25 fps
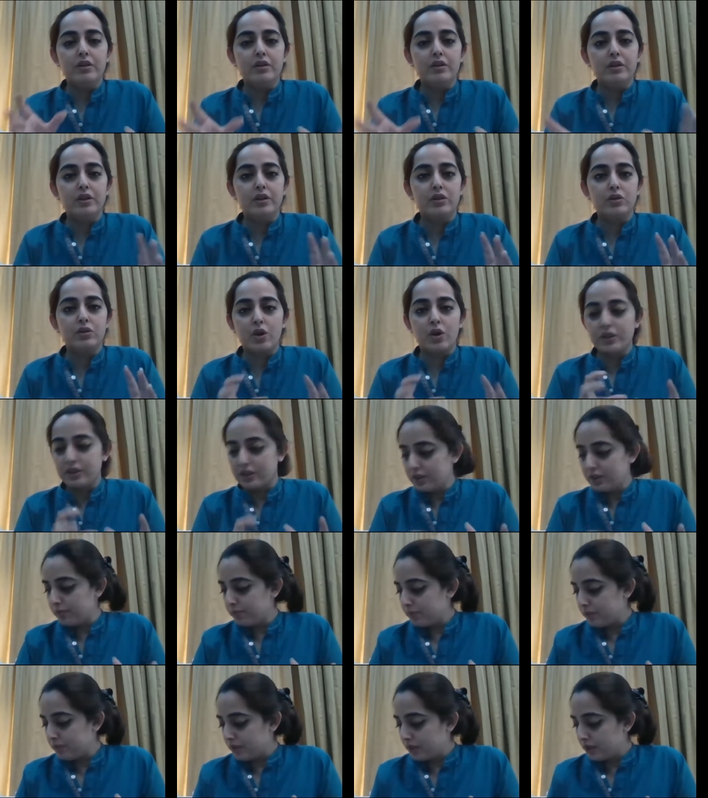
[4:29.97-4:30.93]
this
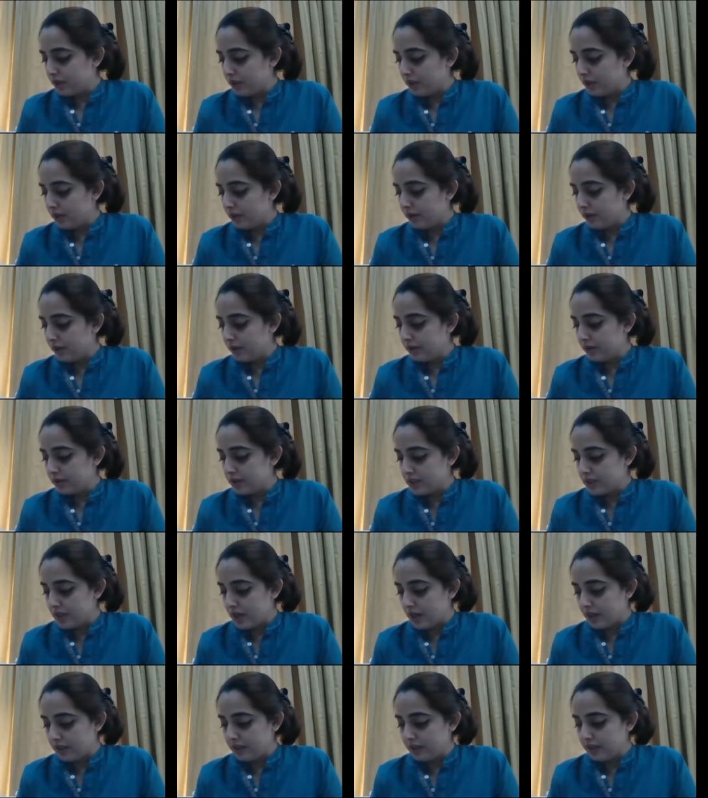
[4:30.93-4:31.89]
concept uh, uh
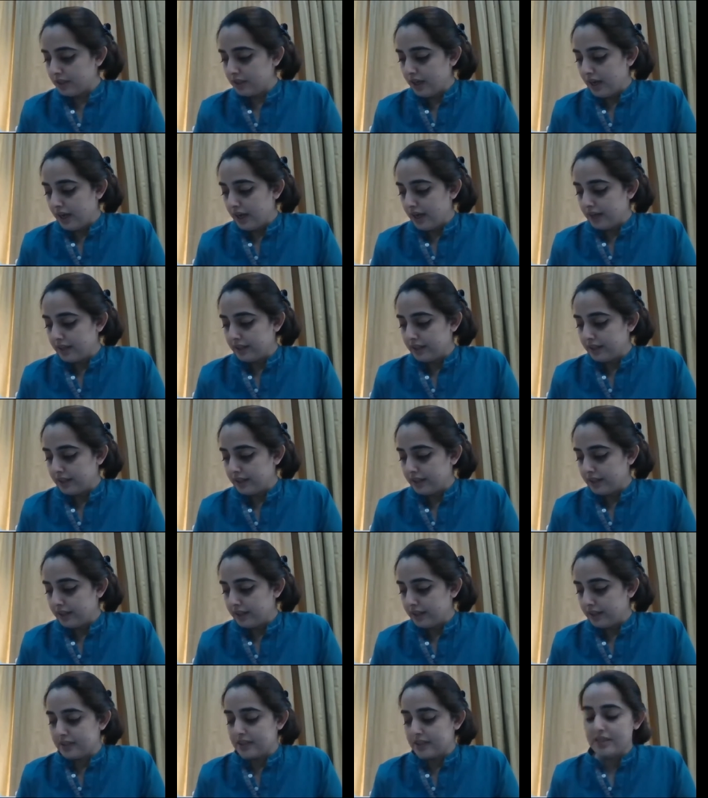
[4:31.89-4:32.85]
started, and
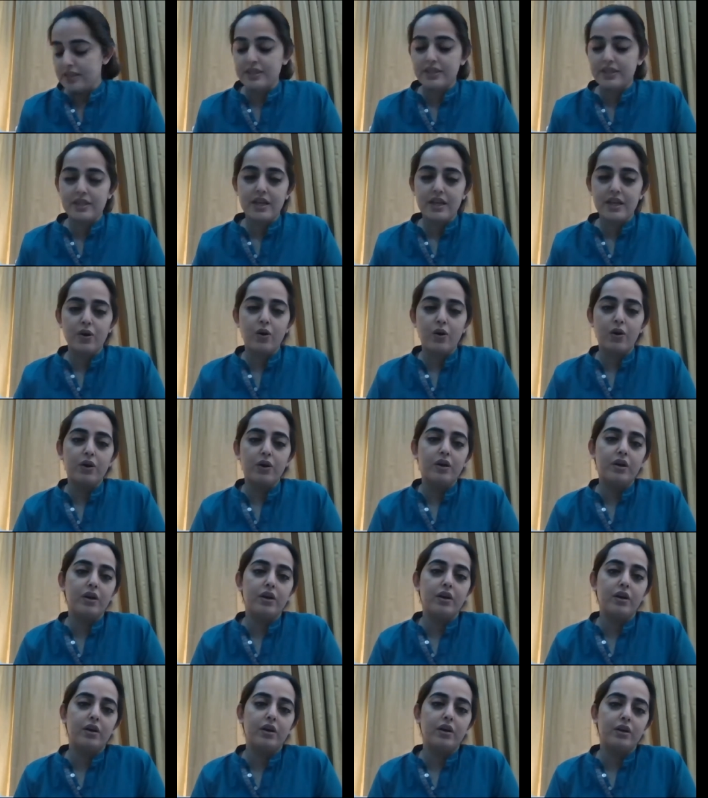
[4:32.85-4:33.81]
uh, since then
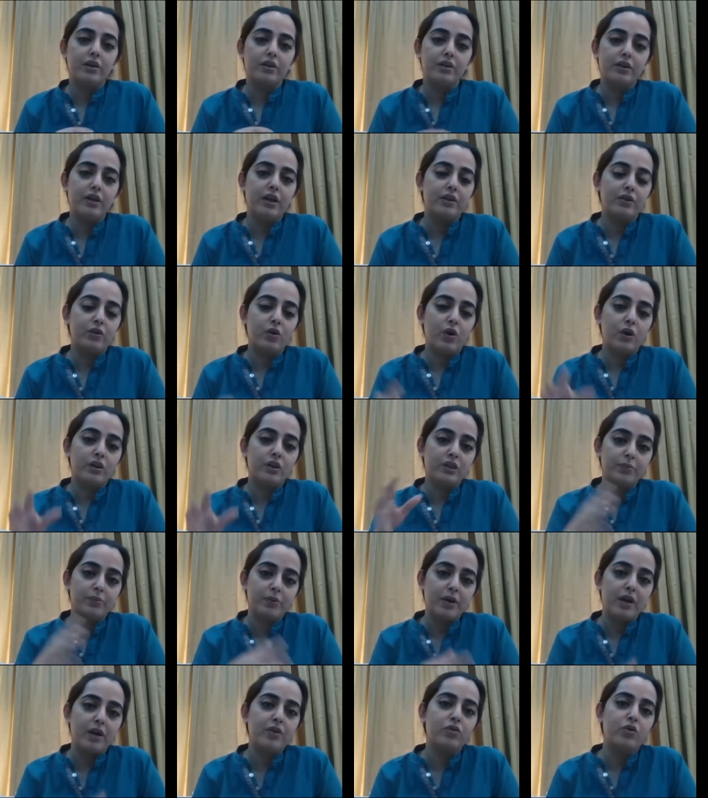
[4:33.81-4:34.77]
on, uh, that
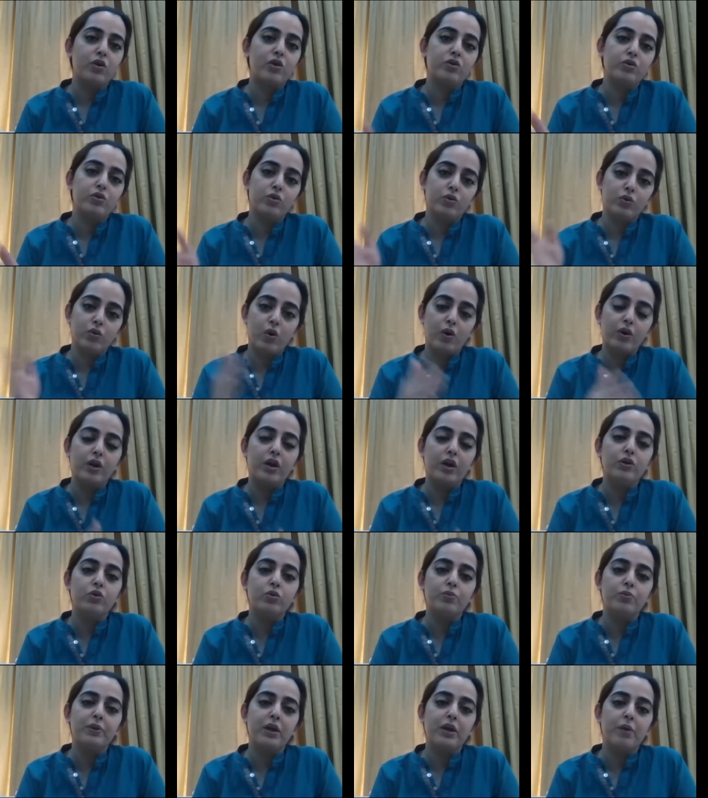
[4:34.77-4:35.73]
concept has also gone
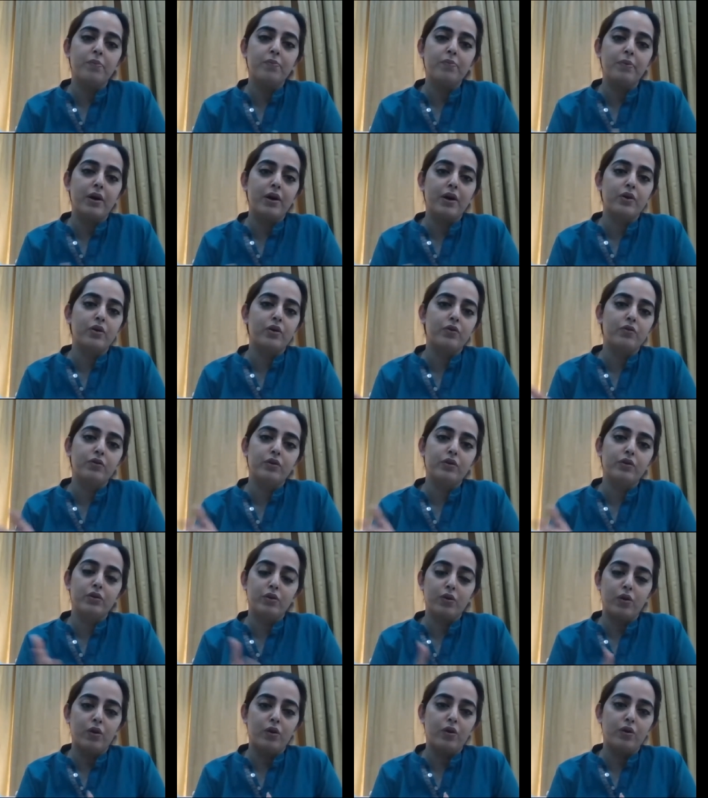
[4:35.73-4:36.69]
on to become part of
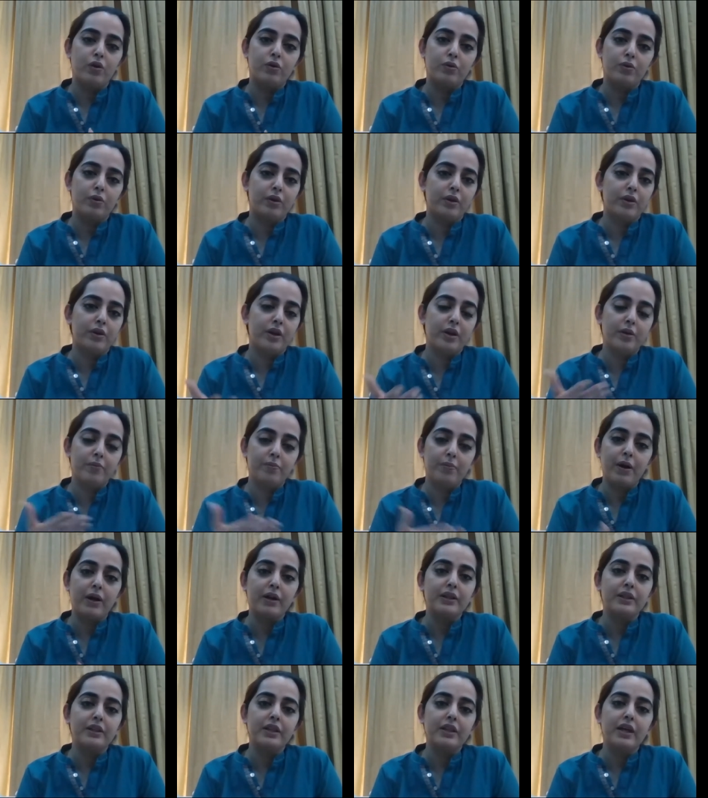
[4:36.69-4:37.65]
the law uh, in
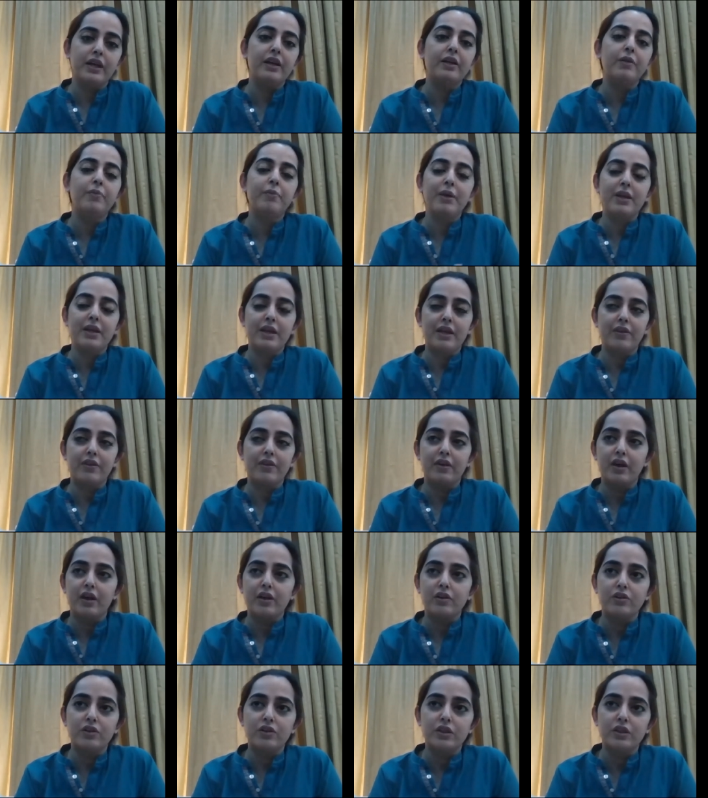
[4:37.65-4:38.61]
Pakistan and many other
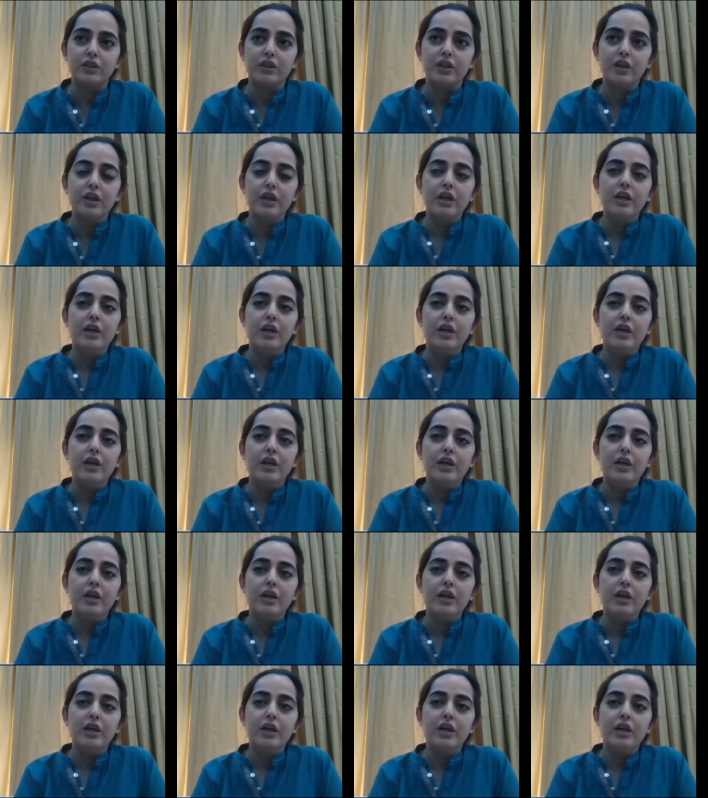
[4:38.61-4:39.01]
countries.